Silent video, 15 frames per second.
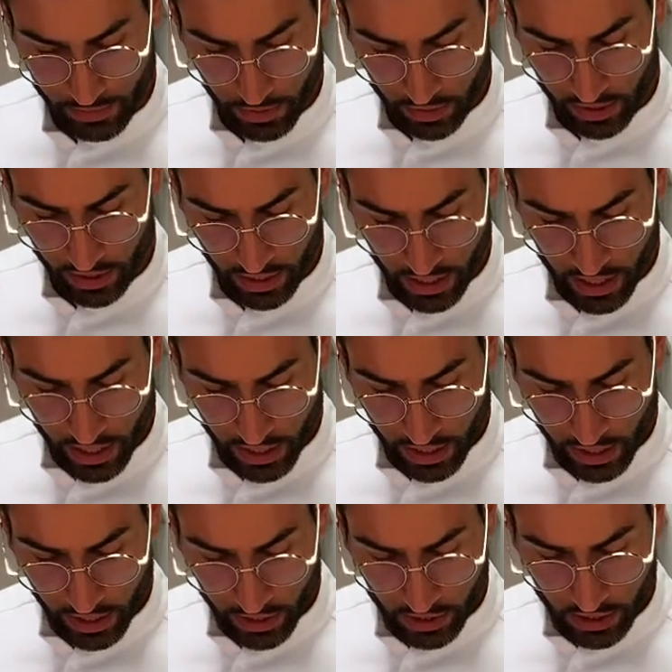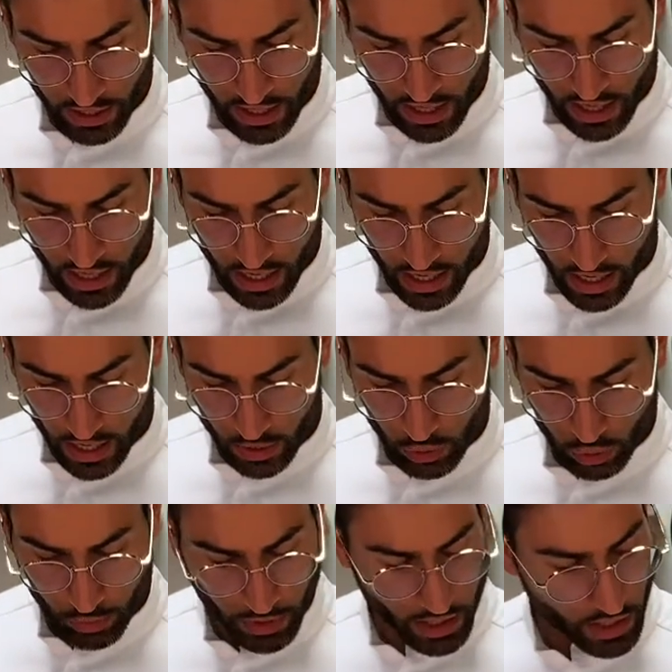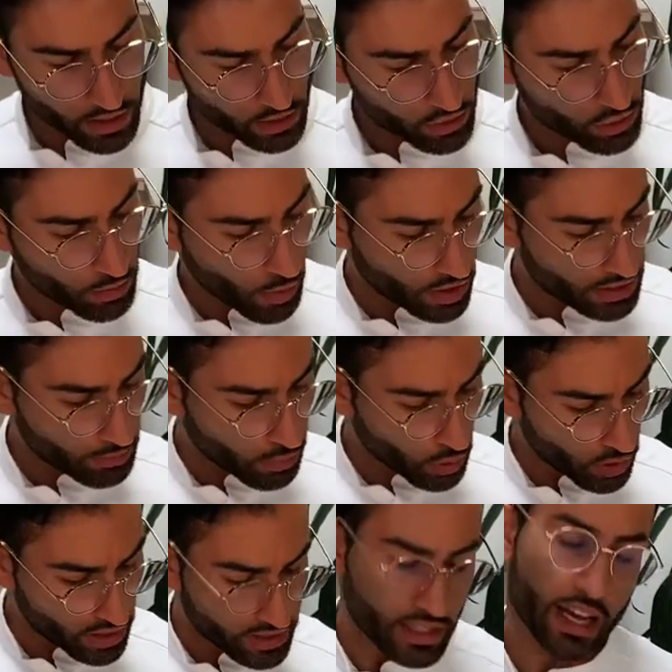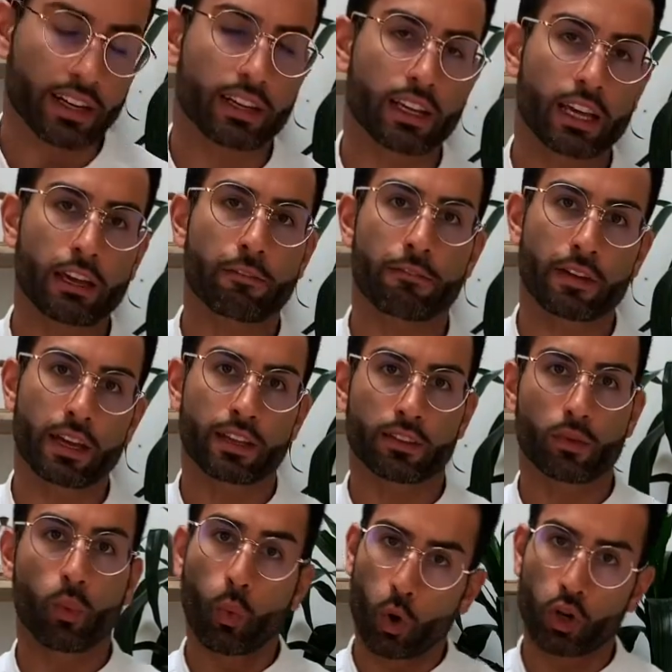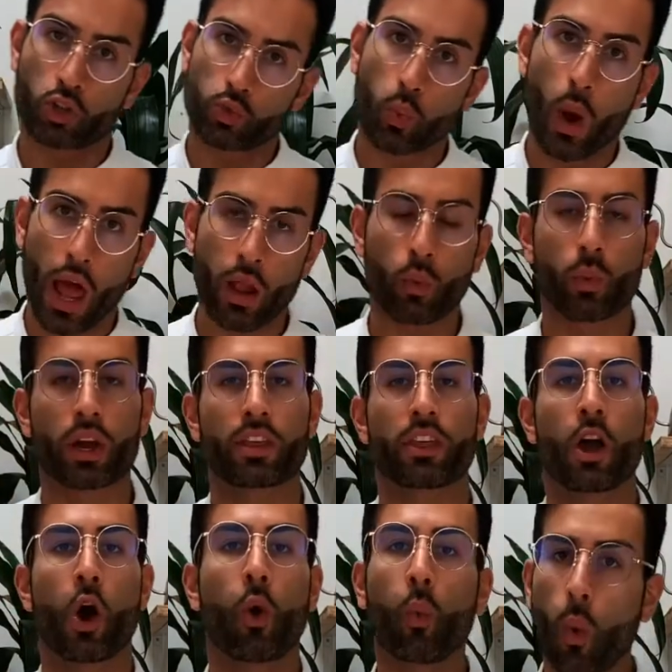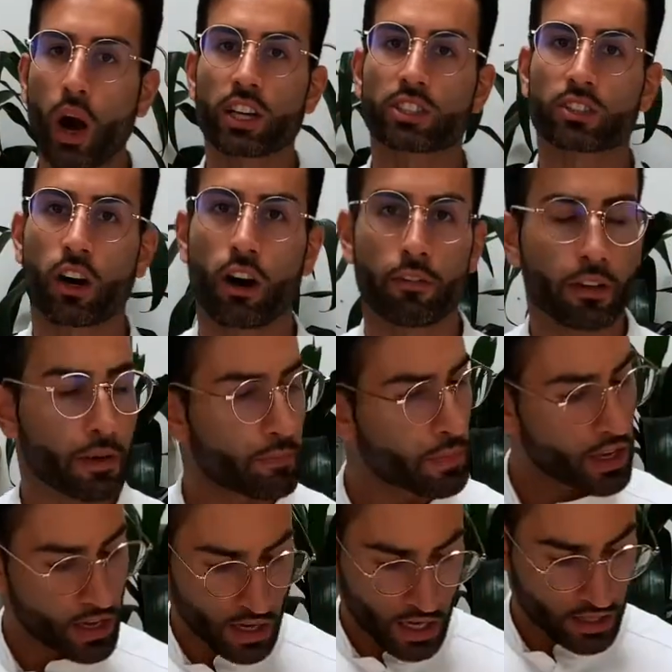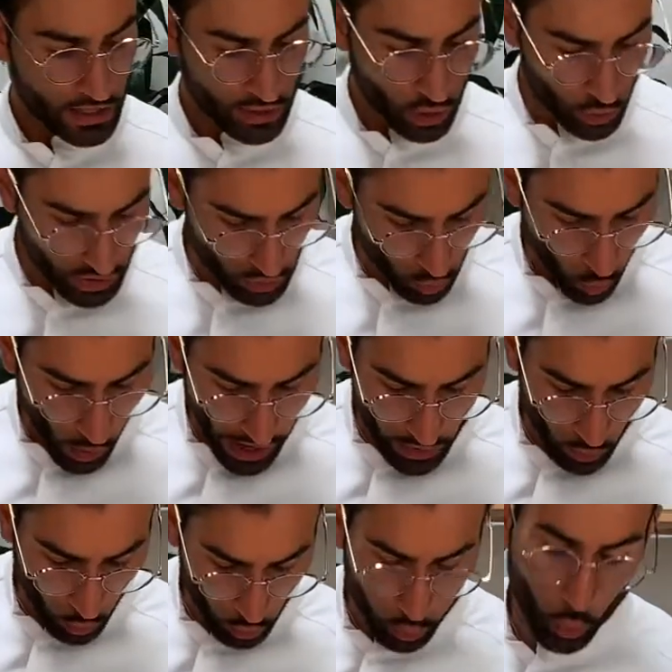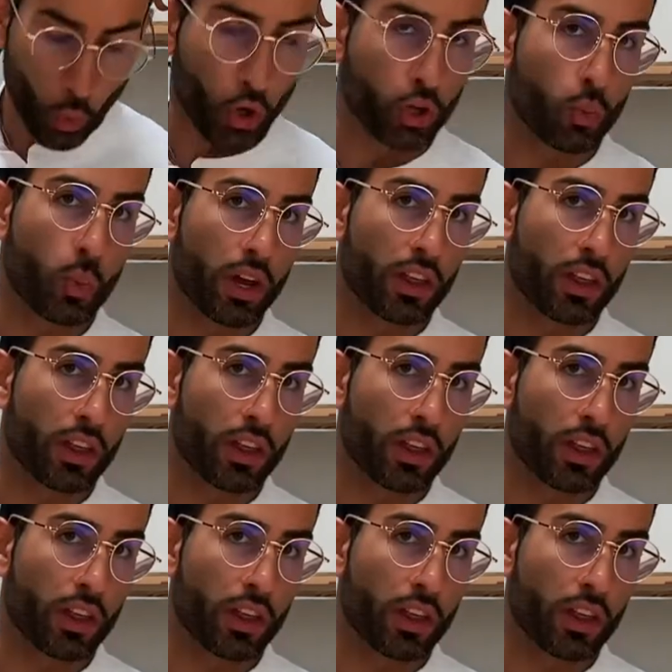But here, to me, the most important is that if it works well with washed coffee, there's no reason why it won't work with